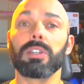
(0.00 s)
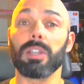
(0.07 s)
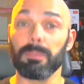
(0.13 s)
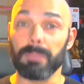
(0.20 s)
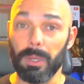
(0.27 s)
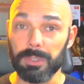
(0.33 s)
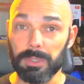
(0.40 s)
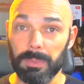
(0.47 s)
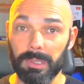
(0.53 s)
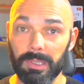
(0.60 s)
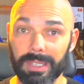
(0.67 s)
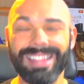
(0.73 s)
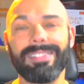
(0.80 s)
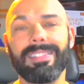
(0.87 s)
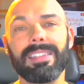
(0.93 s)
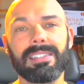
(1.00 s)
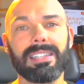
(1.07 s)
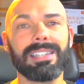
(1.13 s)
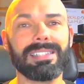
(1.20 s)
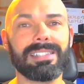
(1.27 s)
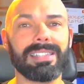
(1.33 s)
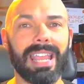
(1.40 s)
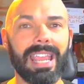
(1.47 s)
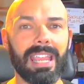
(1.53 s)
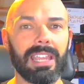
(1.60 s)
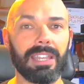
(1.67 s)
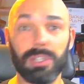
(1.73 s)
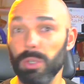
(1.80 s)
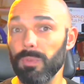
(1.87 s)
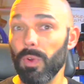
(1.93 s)
composability, this is
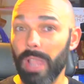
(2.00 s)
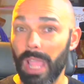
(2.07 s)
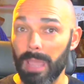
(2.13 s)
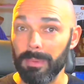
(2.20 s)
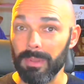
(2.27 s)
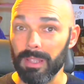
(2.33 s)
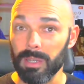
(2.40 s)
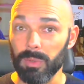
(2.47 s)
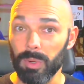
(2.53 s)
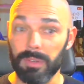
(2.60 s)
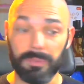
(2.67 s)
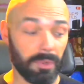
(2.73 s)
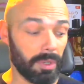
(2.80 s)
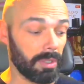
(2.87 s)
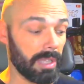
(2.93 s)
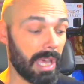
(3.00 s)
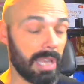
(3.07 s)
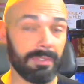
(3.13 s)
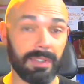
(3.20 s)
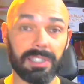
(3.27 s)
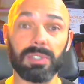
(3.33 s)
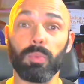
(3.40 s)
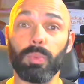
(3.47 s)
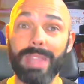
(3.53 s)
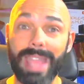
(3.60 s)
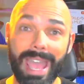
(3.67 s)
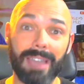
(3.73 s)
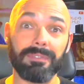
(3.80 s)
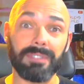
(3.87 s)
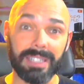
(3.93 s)
a new vocabulary word for a lot of us. We
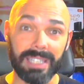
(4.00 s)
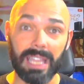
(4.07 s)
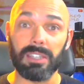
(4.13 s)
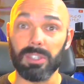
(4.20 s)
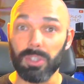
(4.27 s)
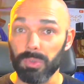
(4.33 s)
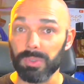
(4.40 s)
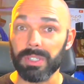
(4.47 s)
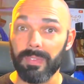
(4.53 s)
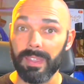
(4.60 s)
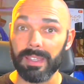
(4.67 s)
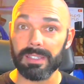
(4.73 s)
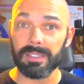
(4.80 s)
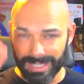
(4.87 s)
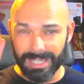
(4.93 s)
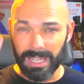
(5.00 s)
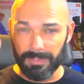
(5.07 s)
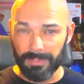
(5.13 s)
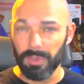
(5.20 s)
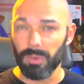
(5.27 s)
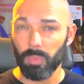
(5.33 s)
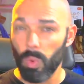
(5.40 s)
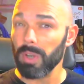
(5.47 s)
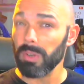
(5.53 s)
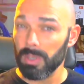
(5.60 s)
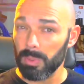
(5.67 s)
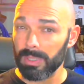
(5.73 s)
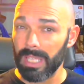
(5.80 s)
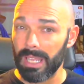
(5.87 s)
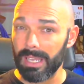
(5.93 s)
have to get used to this. If you're
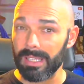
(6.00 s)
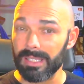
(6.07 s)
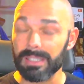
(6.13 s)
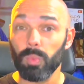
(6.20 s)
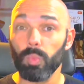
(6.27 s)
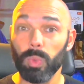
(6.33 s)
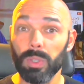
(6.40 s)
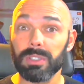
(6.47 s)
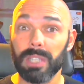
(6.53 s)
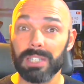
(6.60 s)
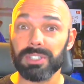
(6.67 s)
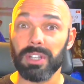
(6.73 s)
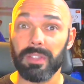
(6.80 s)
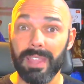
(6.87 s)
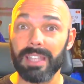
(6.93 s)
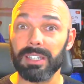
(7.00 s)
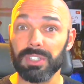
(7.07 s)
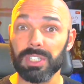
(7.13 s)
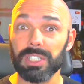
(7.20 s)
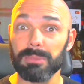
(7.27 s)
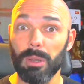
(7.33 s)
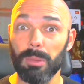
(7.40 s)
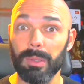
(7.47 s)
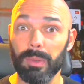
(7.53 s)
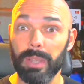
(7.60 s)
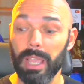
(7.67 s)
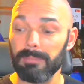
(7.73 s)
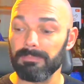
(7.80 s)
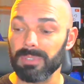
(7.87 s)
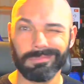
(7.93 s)
wondering what that is, we'll touch on that in just a moment,
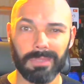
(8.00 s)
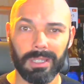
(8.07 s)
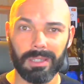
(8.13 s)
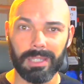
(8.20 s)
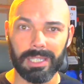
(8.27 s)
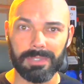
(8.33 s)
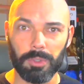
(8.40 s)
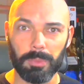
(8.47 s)
okay? So thanks for your